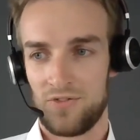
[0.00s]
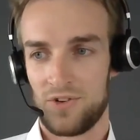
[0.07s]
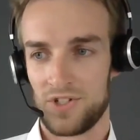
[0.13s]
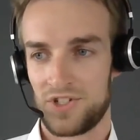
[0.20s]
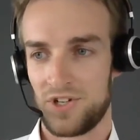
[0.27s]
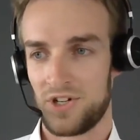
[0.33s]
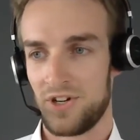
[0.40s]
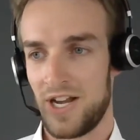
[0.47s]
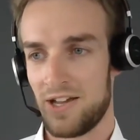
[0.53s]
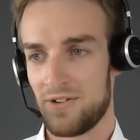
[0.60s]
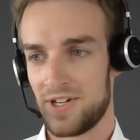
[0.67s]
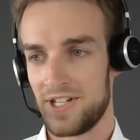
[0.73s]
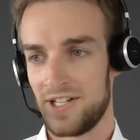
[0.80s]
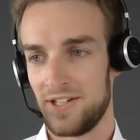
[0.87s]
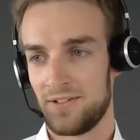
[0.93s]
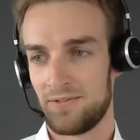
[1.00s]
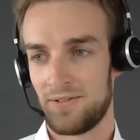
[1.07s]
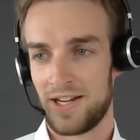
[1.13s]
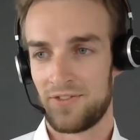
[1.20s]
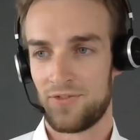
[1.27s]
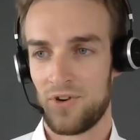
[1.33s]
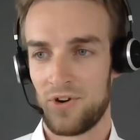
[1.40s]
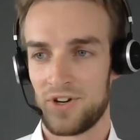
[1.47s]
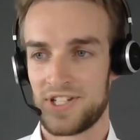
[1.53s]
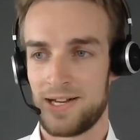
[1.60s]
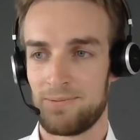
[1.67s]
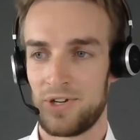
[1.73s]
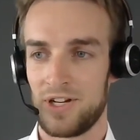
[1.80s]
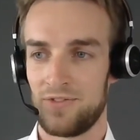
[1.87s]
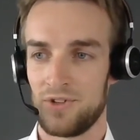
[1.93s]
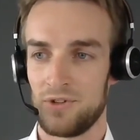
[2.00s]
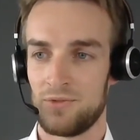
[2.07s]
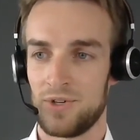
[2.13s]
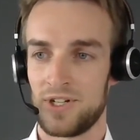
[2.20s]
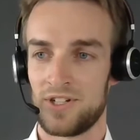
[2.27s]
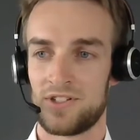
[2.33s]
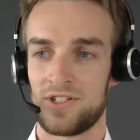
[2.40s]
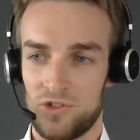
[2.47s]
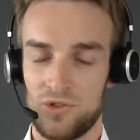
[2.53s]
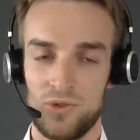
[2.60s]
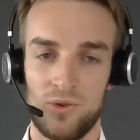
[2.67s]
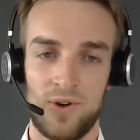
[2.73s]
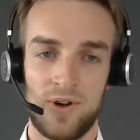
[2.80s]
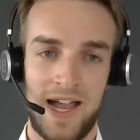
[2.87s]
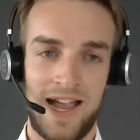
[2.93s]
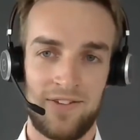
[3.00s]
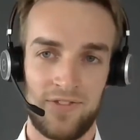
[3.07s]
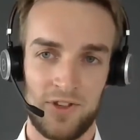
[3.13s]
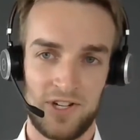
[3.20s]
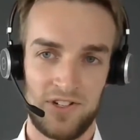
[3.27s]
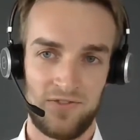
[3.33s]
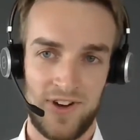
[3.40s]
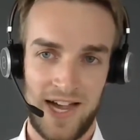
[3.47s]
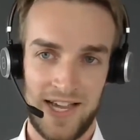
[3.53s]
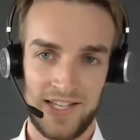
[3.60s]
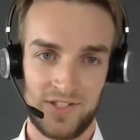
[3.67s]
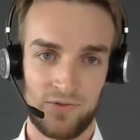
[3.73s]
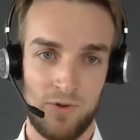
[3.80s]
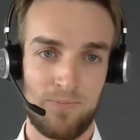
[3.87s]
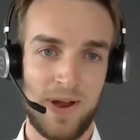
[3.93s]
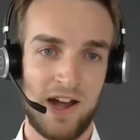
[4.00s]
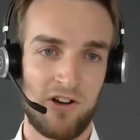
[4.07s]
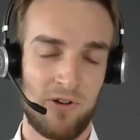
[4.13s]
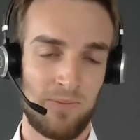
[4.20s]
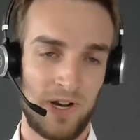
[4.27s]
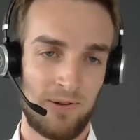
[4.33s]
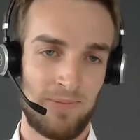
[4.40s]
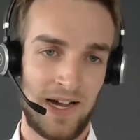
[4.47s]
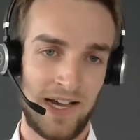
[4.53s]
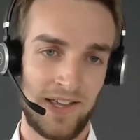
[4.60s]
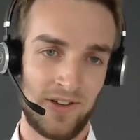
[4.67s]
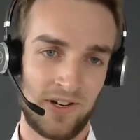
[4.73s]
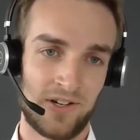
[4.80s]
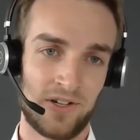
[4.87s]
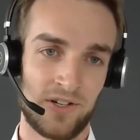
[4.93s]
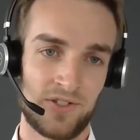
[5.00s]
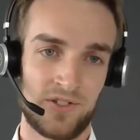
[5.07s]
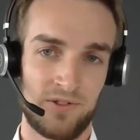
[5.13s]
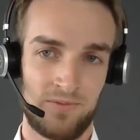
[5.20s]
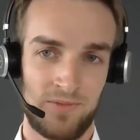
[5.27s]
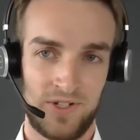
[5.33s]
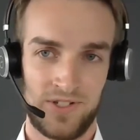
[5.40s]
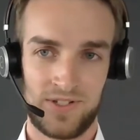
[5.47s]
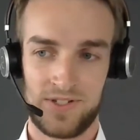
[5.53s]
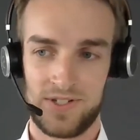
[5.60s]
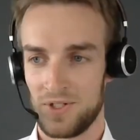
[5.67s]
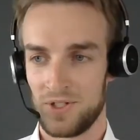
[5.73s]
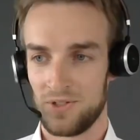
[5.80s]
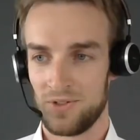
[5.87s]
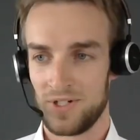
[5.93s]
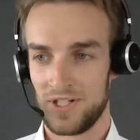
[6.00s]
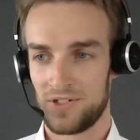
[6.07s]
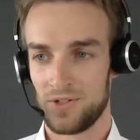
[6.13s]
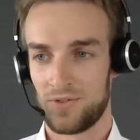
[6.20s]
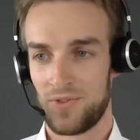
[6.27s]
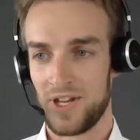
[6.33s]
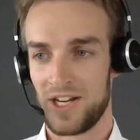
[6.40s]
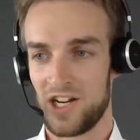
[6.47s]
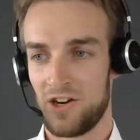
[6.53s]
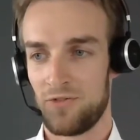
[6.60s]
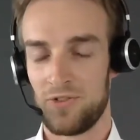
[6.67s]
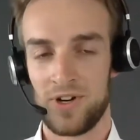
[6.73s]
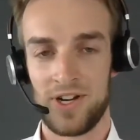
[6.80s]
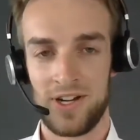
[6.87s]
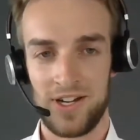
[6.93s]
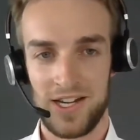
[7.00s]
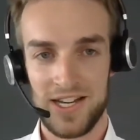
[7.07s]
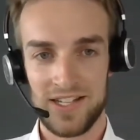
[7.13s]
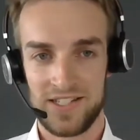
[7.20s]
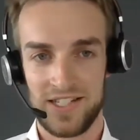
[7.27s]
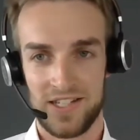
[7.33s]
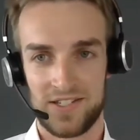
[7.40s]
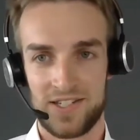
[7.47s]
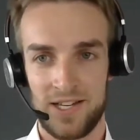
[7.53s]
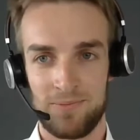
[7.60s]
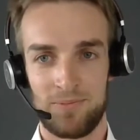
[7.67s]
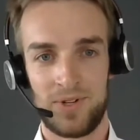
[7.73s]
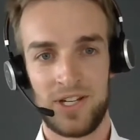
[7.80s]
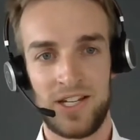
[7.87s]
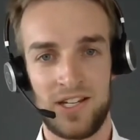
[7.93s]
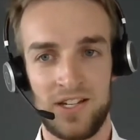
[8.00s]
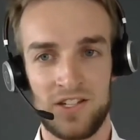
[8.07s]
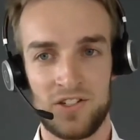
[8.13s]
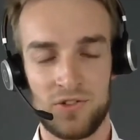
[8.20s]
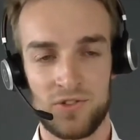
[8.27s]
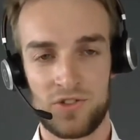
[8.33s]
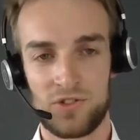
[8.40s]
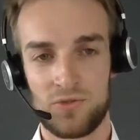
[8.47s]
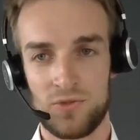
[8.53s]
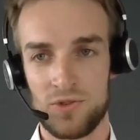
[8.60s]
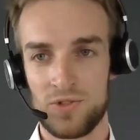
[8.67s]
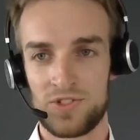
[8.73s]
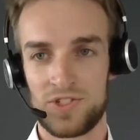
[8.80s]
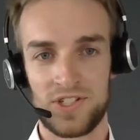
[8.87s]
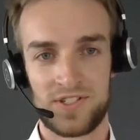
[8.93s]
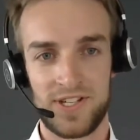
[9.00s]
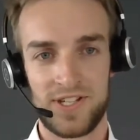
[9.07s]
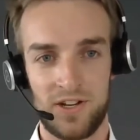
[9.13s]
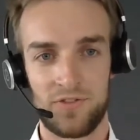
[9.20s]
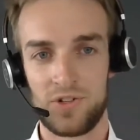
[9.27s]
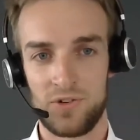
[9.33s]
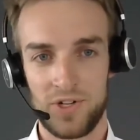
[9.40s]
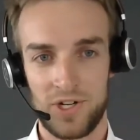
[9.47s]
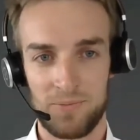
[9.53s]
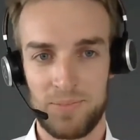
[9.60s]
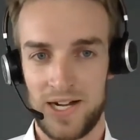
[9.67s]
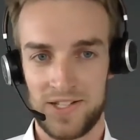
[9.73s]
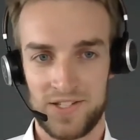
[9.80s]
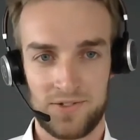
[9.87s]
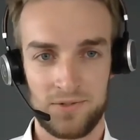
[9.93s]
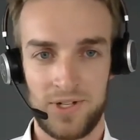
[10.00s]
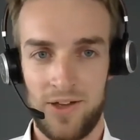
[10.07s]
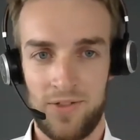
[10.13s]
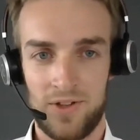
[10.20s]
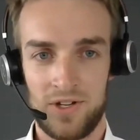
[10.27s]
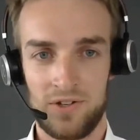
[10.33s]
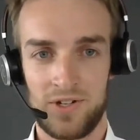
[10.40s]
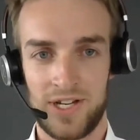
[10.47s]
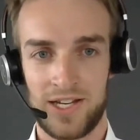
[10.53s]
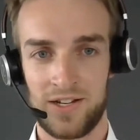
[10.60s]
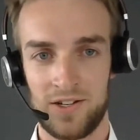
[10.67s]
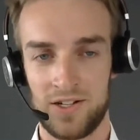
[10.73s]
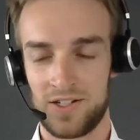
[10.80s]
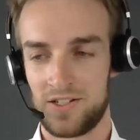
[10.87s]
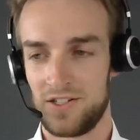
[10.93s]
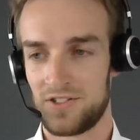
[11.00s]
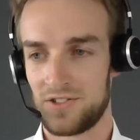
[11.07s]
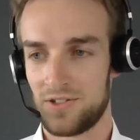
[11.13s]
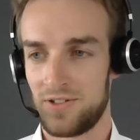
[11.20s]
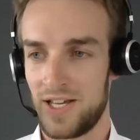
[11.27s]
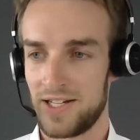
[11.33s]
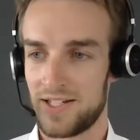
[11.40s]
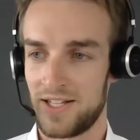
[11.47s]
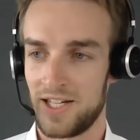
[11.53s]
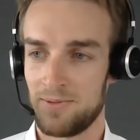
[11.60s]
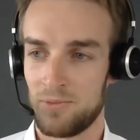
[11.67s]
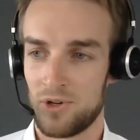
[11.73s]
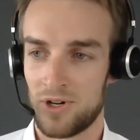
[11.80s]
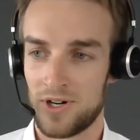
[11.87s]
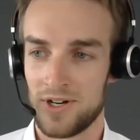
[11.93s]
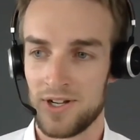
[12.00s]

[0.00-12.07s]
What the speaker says: circularity. Like, for example, if you want to have the device repairable by the customers, you need to think of an easy assembly, use screws instead of gluing parts together. You cannot disconnect anymore.